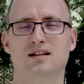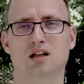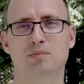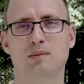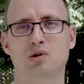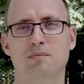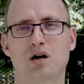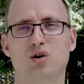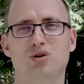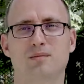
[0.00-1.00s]
They tell people
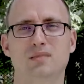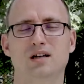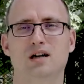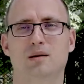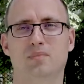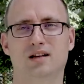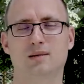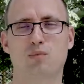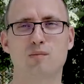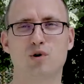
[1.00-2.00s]
about them, but
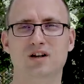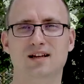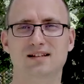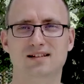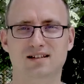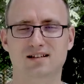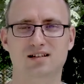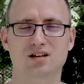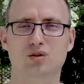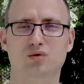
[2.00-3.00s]
the bond market,
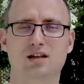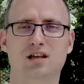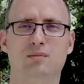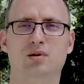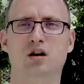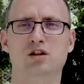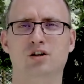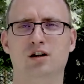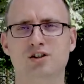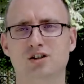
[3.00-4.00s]
they keep it hush
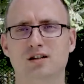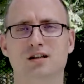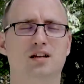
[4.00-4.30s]
hush.